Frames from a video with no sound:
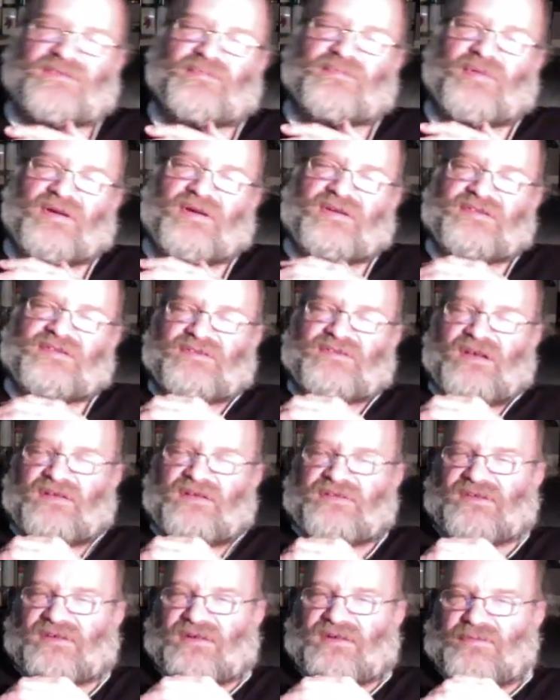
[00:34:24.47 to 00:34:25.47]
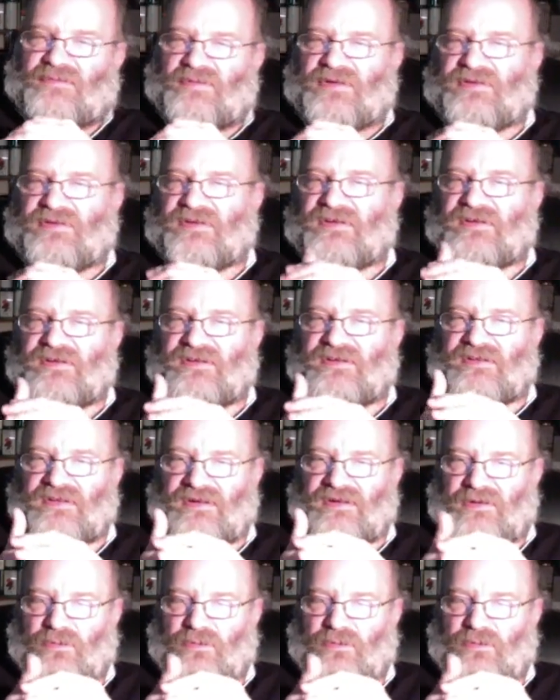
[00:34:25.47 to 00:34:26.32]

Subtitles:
but it's not the community that